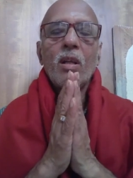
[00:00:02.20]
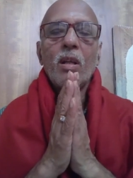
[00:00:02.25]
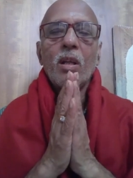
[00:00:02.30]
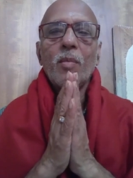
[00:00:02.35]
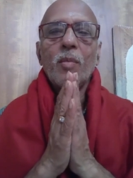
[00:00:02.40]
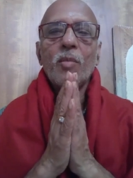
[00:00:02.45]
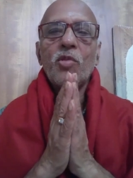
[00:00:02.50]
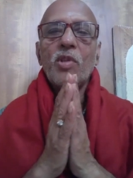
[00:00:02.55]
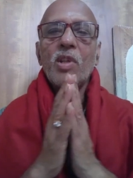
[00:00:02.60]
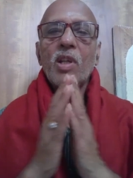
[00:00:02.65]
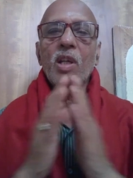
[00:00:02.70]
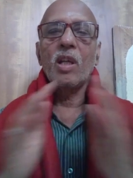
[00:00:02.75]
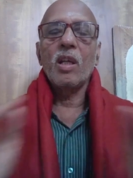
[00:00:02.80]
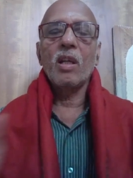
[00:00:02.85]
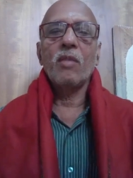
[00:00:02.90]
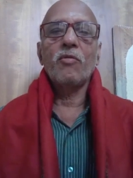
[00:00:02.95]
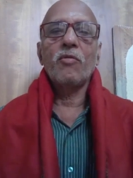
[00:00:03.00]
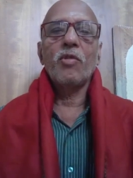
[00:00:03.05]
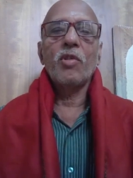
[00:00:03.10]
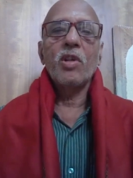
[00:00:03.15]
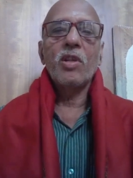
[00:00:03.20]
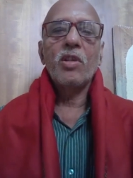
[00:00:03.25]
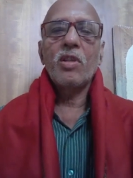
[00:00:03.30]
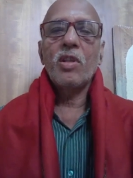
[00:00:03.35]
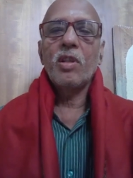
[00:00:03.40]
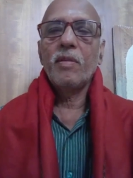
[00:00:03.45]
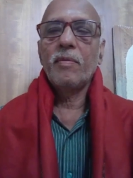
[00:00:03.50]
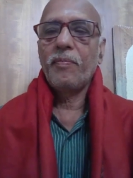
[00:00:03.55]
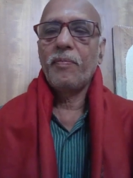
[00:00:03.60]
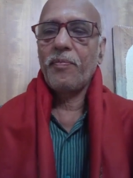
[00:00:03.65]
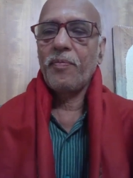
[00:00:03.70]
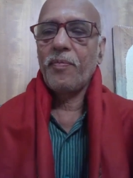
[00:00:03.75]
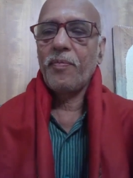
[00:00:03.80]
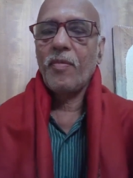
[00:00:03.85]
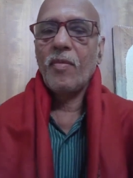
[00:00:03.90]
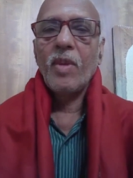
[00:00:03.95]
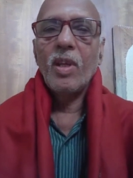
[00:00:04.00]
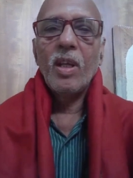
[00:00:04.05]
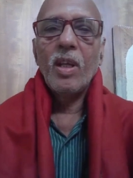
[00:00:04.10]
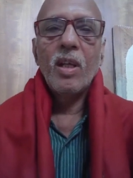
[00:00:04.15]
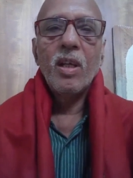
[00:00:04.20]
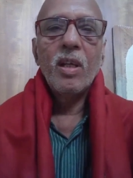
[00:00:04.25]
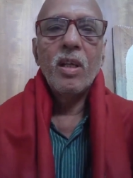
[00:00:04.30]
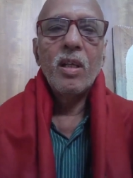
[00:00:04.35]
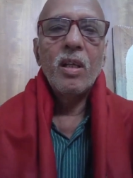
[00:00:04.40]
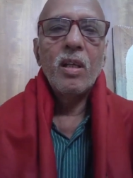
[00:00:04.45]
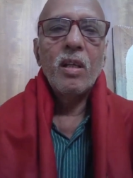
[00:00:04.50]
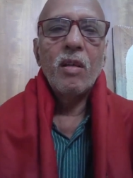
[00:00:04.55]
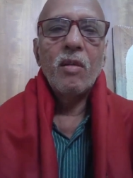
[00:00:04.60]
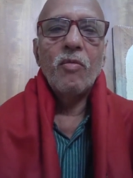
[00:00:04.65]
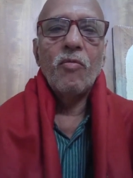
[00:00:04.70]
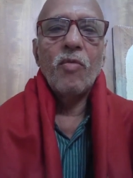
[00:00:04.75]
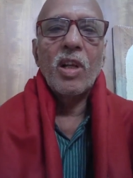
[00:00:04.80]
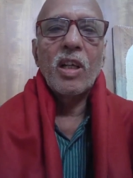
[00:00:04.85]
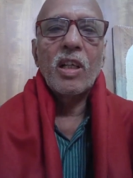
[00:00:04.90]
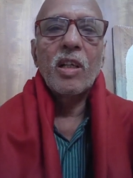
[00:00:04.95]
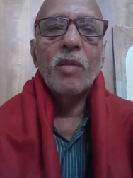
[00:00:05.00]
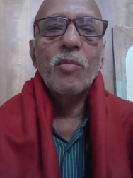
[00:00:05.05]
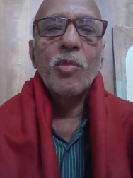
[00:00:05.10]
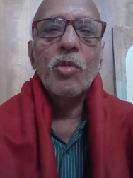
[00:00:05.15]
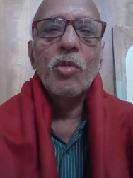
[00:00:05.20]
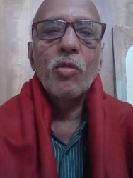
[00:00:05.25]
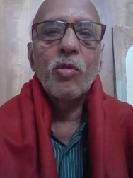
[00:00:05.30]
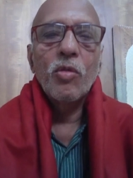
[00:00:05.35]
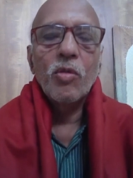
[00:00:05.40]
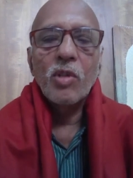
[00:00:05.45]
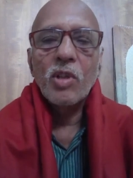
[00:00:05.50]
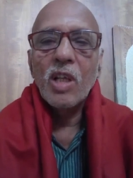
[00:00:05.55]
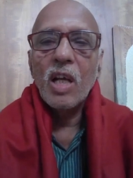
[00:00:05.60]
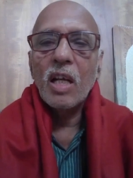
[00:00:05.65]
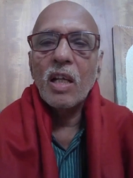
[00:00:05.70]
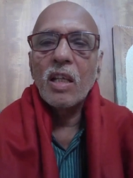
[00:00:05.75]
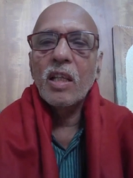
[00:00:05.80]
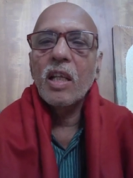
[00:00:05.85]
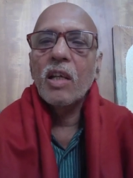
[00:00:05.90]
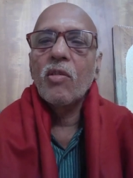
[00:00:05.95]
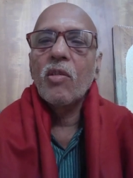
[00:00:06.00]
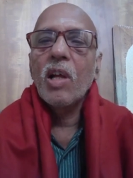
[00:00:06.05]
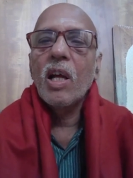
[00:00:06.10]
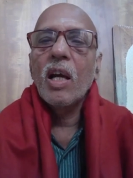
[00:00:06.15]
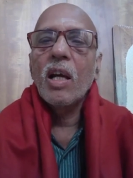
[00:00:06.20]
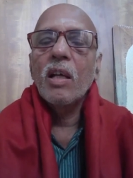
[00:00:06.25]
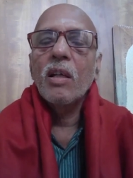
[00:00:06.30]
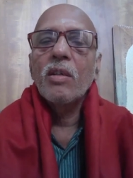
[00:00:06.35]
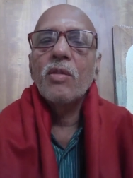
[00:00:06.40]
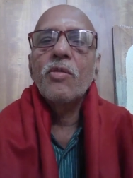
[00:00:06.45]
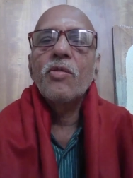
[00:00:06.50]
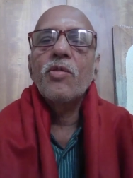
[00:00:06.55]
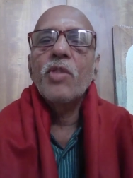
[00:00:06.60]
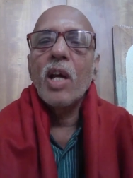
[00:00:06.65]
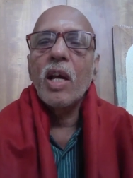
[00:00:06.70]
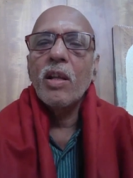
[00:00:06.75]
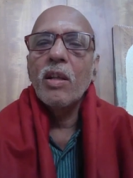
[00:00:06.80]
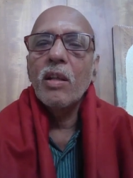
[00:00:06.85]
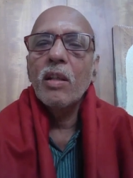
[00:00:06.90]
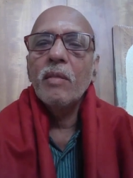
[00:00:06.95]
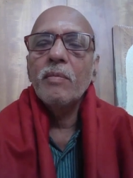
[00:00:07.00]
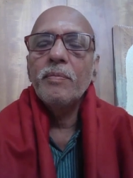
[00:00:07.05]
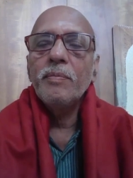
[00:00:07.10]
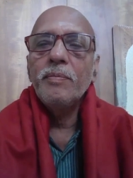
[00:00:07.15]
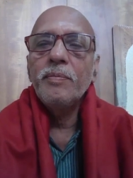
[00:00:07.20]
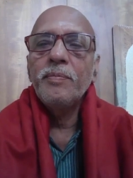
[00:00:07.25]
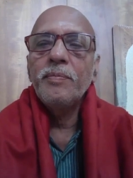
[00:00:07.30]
Namaste viewers. Welcome to Jnana Degula channel.